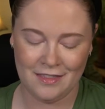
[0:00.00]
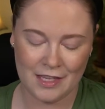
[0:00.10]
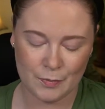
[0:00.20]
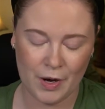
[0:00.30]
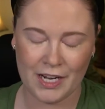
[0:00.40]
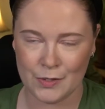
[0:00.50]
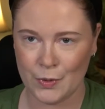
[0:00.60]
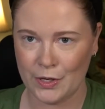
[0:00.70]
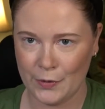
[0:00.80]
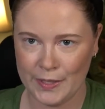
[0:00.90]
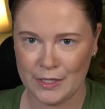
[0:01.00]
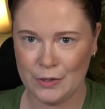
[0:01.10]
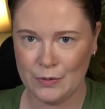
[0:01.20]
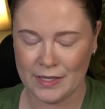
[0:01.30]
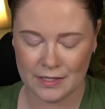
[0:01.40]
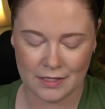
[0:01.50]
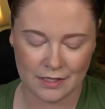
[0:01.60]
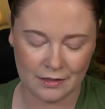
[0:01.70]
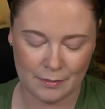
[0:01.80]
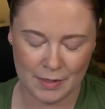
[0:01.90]
these products were going to
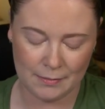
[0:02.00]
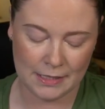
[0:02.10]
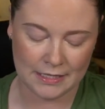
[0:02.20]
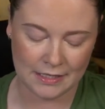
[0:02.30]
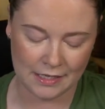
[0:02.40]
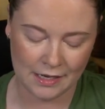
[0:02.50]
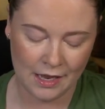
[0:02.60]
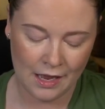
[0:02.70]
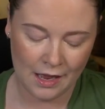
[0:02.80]
necessarily be amazing.